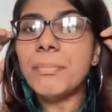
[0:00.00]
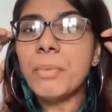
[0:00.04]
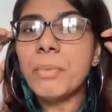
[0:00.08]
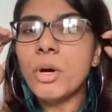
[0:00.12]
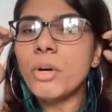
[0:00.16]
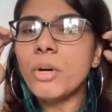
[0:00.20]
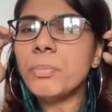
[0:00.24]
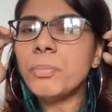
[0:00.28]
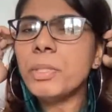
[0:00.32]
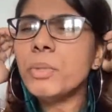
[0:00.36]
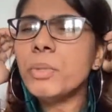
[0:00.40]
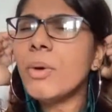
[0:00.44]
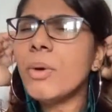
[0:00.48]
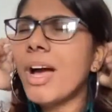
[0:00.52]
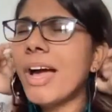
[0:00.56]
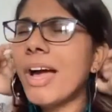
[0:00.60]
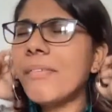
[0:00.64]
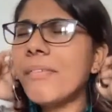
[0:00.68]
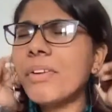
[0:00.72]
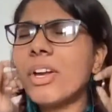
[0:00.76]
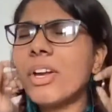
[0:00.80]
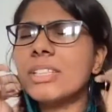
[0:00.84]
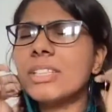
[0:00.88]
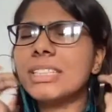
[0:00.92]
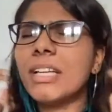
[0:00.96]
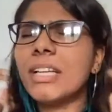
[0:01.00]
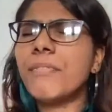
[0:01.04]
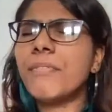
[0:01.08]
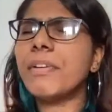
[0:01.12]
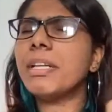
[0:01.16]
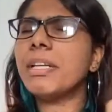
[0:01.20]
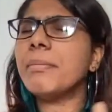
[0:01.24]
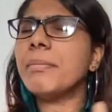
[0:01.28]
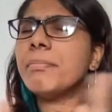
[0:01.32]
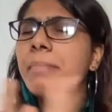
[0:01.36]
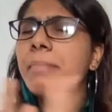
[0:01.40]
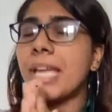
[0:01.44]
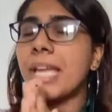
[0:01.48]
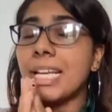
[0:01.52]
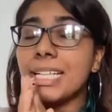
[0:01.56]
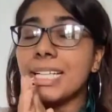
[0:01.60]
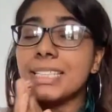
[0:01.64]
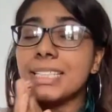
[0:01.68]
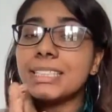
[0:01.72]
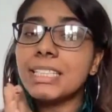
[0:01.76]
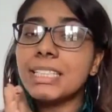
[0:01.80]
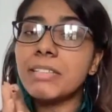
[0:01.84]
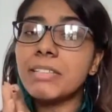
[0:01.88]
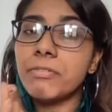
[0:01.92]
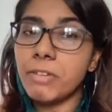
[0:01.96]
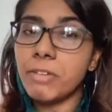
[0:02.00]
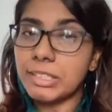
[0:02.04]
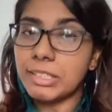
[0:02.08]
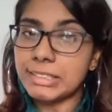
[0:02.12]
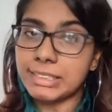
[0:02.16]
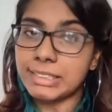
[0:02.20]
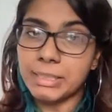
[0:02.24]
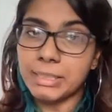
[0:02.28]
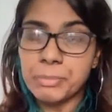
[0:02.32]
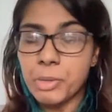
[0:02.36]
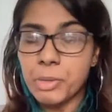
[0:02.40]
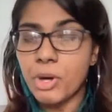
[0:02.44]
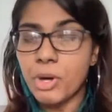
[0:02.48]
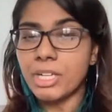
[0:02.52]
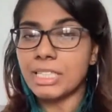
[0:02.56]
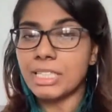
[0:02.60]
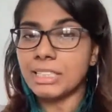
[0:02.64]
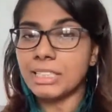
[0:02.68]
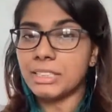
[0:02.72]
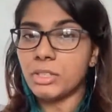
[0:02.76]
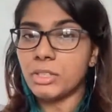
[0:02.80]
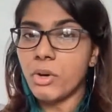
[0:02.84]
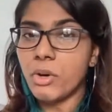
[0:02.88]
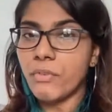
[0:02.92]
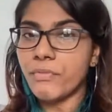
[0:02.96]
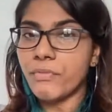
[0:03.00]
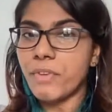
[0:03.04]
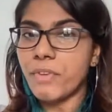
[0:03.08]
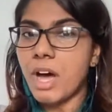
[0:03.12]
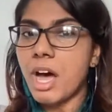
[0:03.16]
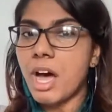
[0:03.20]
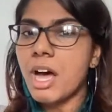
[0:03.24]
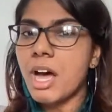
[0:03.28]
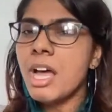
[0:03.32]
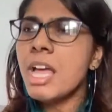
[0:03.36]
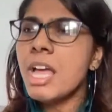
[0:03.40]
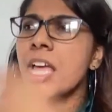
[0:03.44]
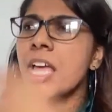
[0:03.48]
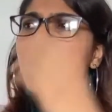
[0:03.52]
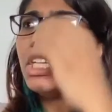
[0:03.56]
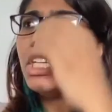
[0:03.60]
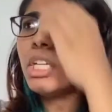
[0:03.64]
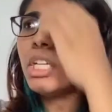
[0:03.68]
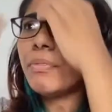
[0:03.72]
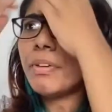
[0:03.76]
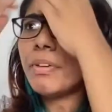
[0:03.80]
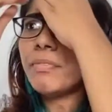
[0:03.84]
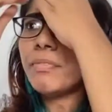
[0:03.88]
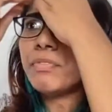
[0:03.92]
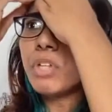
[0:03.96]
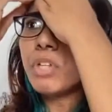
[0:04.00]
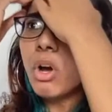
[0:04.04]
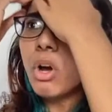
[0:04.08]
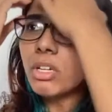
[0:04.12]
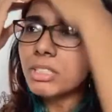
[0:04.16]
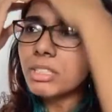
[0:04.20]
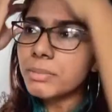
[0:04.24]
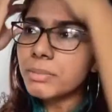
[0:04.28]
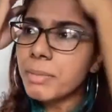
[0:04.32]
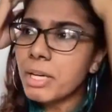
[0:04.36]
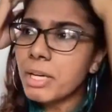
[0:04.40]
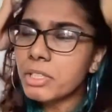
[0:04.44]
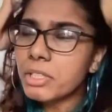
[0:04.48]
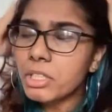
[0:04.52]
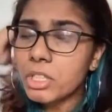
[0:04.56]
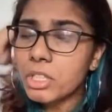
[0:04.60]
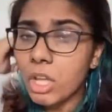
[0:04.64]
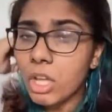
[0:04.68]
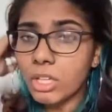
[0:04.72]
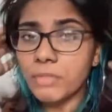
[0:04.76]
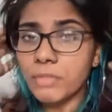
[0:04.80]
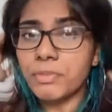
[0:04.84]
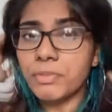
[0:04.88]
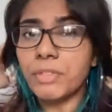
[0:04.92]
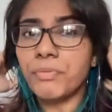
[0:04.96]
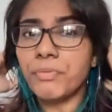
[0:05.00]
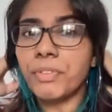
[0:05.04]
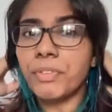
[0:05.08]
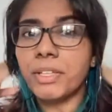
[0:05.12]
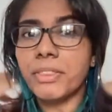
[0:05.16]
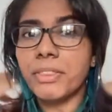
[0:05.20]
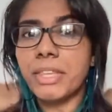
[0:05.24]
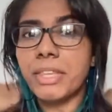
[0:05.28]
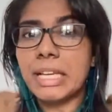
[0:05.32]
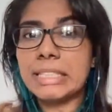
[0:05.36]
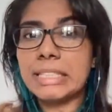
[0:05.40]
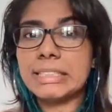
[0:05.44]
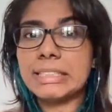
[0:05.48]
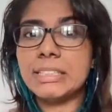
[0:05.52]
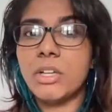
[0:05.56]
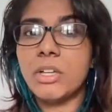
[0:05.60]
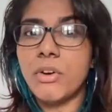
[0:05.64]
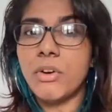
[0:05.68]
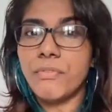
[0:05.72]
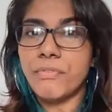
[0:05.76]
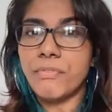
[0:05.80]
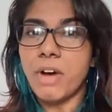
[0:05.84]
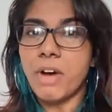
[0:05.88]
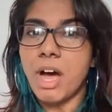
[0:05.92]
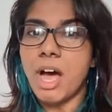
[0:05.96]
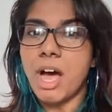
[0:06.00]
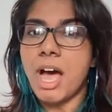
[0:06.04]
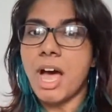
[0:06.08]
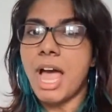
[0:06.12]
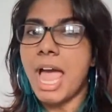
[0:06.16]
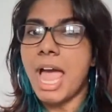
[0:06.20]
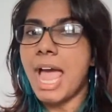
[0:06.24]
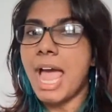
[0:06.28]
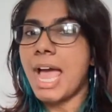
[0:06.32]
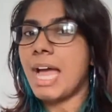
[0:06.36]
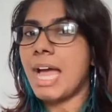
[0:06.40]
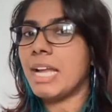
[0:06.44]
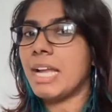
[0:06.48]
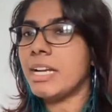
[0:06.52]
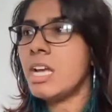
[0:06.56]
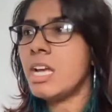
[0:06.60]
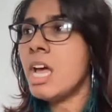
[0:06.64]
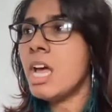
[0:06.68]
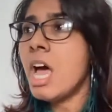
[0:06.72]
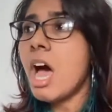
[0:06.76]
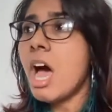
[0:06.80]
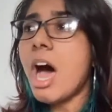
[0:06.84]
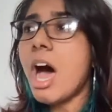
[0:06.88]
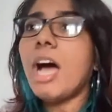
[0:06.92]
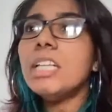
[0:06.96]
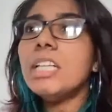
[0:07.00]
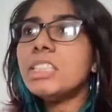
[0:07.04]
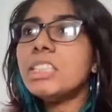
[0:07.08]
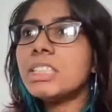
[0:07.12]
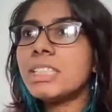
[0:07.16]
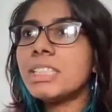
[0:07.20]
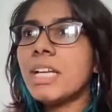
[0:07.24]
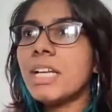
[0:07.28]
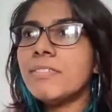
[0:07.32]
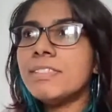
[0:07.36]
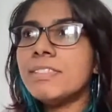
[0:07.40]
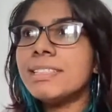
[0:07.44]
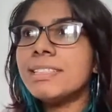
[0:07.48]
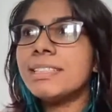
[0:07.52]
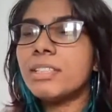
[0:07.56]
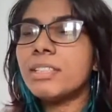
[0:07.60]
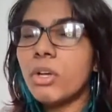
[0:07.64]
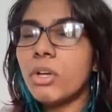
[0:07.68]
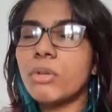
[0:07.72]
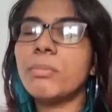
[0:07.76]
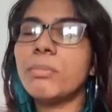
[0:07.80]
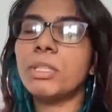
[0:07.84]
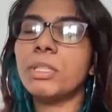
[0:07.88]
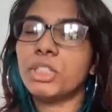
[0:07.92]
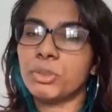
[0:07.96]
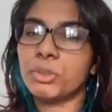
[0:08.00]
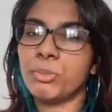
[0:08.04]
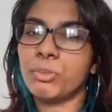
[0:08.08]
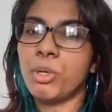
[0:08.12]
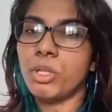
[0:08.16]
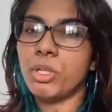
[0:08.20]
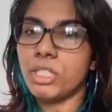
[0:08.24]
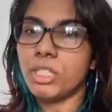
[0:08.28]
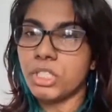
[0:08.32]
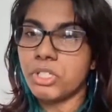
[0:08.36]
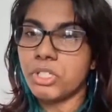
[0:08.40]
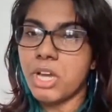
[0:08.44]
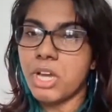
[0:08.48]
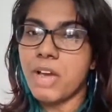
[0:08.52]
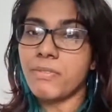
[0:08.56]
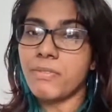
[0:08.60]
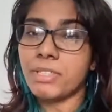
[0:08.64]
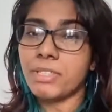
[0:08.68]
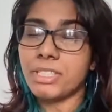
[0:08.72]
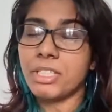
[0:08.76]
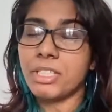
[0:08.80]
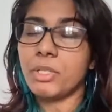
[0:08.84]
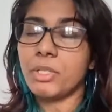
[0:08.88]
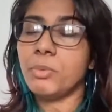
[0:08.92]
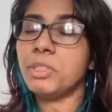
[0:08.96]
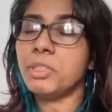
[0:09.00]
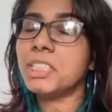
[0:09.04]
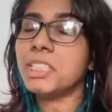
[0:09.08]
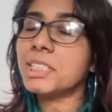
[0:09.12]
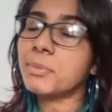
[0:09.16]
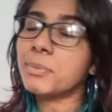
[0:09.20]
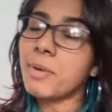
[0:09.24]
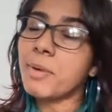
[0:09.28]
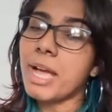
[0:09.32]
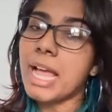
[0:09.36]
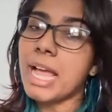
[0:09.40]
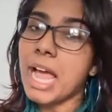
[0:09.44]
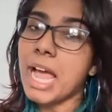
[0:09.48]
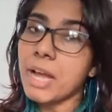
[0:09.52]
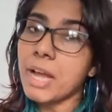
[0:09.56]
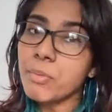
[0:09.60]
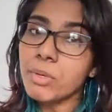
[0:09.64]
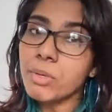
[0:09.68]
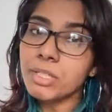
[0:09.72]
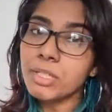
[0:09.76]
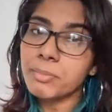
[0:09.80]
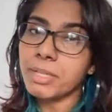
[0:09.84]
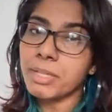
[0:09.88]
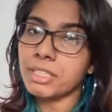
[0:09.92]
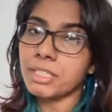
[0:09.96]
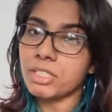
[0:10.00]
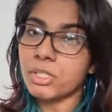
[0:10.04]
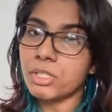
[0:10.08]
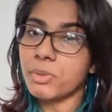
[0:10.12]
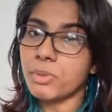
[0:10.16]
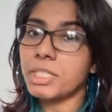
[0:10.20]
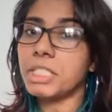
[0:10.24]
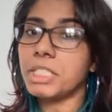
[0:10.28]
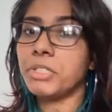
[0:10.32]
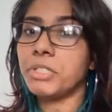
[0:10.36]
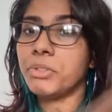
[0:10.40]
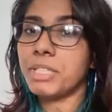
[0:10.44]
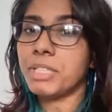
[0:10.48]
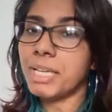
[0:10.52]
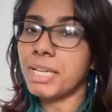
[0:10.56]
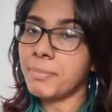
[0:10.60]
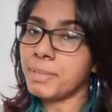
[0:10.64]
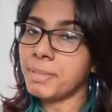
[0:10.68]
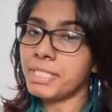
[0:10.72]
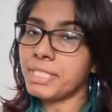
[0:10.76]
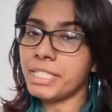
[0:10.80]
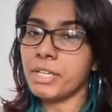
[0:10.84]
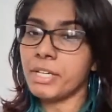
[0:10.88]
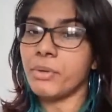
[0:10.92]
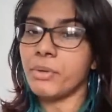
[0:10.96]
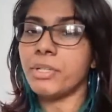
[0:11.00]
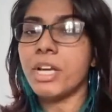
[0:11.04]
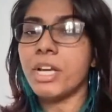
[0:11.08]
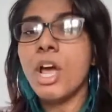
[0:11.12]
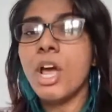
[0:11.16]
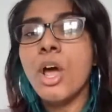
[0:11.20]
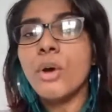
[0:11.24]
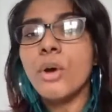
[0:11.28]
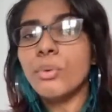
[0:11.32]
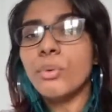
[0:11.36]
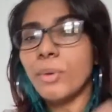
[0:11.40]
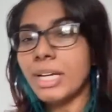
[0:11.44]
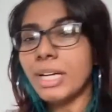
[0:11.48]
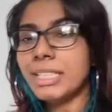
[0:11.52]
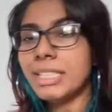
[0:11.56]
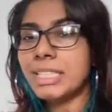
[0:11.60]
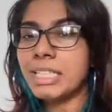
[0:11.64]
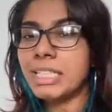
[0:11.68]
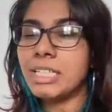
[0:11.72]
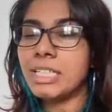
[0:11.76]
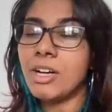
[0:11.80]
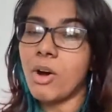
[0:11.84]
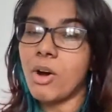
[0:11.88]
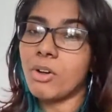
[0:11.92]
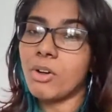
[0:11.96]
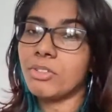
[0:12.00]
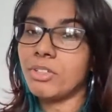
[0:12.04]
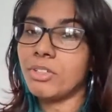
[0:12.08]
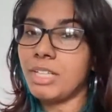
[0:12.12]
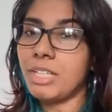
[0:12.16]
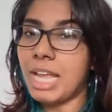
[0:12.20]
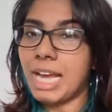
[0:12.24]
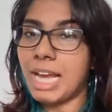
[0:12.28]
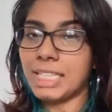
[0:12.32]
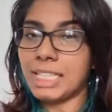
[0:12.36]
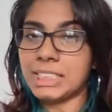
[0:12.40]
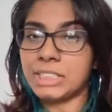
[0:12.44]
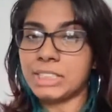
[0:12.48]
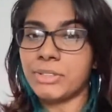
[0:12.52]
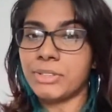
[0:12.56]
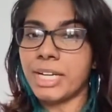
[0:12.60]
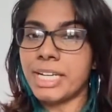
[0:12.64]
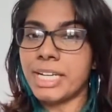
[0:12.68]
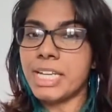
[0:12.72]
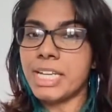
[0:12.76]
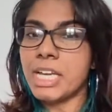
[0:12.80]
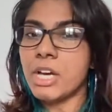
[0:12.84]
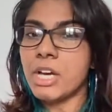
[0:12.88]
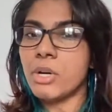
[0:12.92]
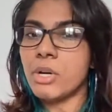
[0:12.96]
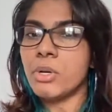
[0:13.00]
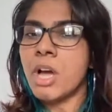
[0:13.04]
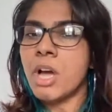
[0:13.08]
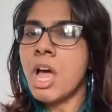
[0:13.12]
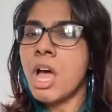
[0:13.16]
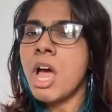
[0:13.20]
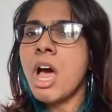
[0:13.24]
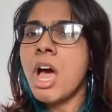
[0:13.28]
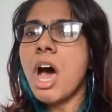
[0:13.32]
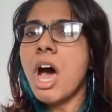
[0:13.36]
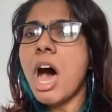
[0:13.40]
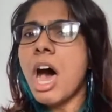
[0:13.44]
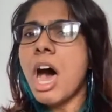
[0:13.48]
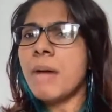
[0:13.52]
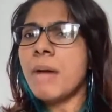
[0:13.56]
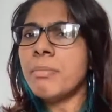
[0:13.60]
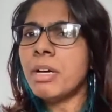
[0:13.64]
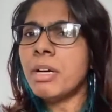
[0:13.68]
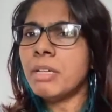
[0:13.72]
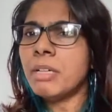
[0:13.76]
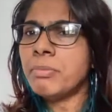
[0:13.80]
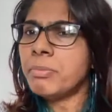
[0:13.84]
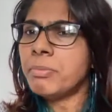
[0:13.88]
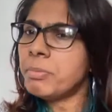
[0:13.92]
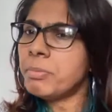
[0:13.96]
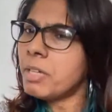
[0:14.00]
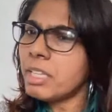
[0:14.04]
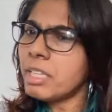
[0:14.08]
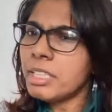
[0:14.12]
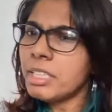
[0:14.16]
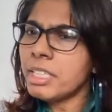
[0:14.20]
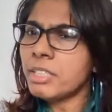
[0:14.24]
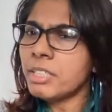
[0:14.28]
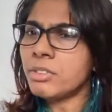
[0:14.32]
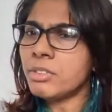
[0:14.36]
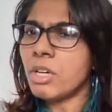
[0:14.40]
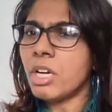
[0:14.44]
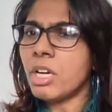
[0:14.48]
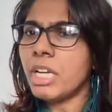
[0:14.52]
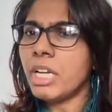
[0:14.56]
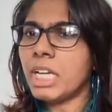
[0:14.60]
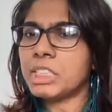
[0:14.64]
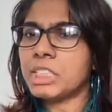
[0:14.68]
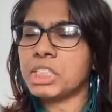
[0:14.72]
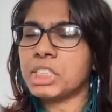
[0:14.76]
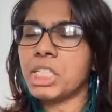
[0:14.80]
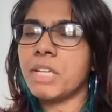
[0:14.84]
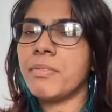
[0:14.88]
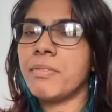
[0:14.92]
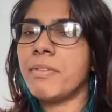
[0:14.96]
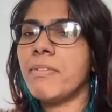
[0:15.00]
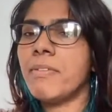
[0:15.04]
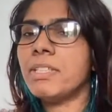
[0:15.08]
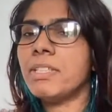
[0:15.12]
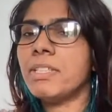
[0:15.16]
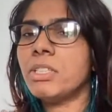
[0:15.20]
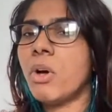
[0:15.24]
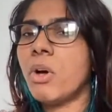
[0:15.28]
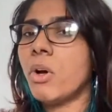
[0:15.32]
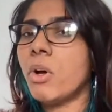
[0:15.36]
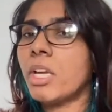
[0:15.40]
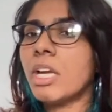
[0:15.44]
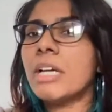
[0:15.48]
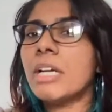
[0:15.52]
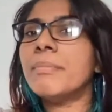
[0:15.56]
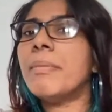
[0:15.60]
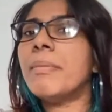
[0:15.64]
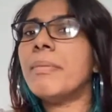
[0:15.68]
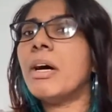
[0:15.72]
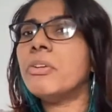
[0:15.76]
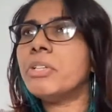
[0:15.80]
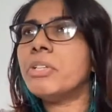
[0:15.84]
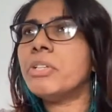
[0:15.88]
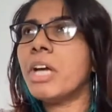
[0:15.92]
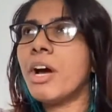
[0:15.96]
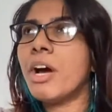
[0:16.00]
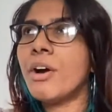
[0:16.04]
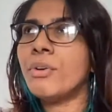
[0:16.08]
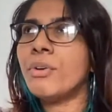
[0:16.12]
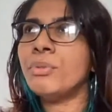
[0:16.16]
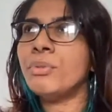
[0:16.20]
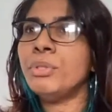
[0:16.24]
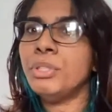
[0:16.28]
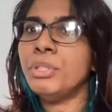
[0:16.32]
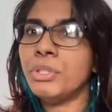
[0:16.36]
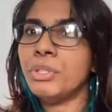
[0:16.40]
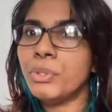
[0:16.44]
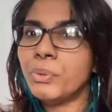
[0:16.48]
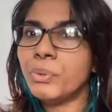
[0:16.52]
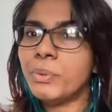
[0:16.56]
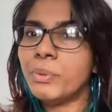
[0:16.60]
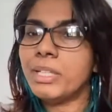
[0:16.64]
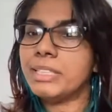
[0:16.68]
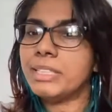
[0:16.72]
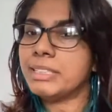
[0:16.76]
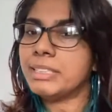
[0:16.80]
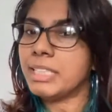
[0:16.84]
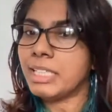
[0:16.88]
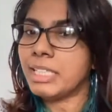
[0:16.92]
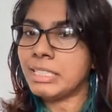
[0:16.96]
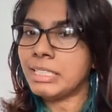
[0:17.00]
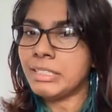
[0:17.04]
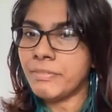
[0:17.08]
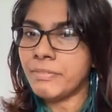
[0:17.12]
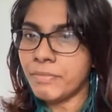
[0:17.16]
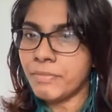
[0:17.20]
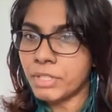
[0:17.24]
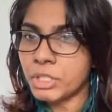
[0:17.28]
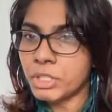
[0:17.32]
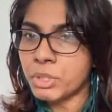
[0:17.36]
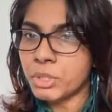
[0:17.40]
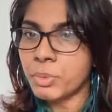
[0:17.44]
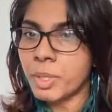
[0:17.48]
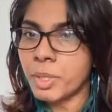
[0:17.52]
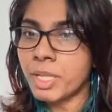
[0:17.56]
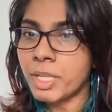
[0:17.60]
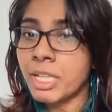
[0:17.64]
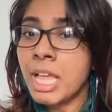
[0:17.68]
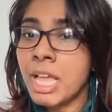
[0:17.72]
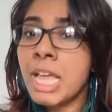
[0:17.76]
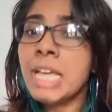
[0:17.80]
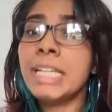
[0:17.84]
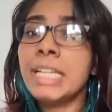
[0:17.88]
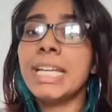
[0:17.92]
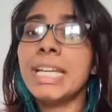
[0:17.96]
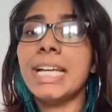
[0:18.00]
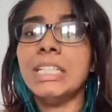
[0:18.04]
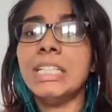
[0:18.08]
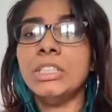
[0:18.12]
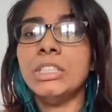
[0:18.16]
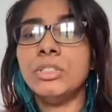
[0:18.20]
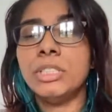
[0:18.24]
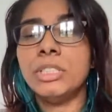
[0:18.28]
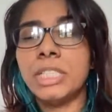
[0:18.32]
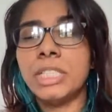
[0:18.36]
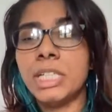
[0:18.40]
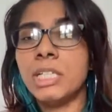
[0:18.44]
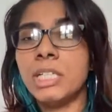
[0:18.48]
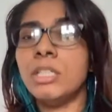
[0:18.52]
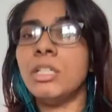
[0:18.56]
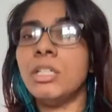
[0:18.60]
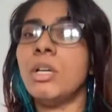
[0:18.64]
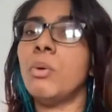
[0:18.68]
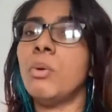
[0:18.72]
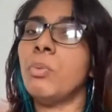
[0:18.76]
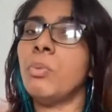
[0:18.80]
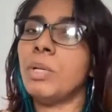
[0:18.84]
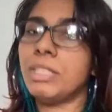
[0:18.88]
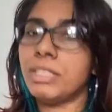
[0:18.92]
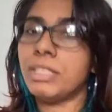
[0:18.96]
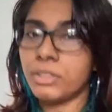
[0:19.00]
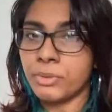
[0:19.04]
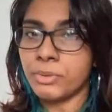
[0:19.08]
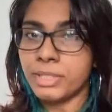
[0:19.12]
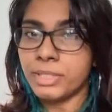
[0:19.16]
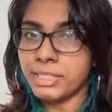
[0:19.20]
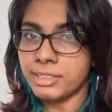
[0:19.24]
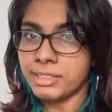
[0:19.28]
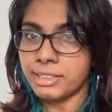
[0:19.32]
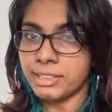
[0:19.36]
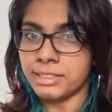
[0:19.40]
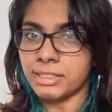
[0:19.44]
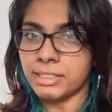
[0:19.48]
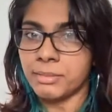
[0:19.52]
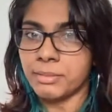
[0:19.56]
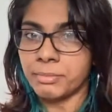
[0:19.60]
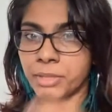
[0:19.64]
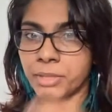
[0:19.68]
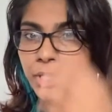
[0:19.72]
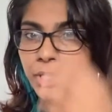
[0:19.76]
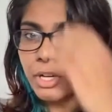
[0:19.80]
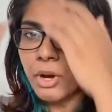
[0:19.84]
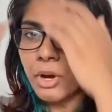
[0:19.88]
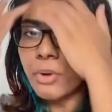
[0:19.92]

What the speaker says: Hope you are having yourself an amazing Wednesday morning so far. We've talked about a lot of different things so far, and I just have so much more to share with you, which is why I want to make sure that you keep it tuned right here on Relax Radio. Earlier on, actually, we were talking about how you as an individual can deal with criticism.